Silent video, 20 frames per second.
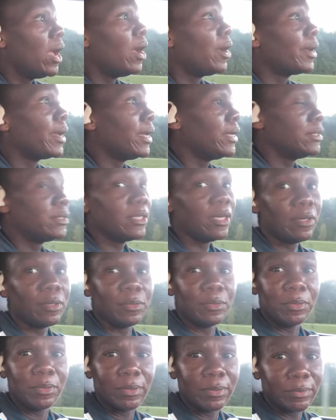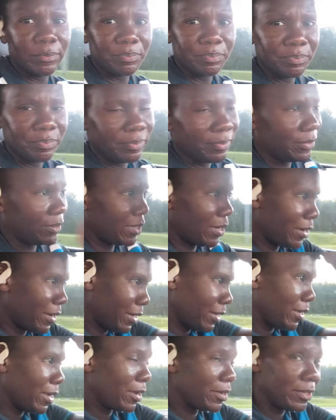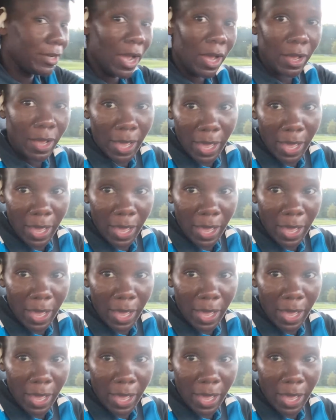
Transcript: Okay, so sorry. y'all gonna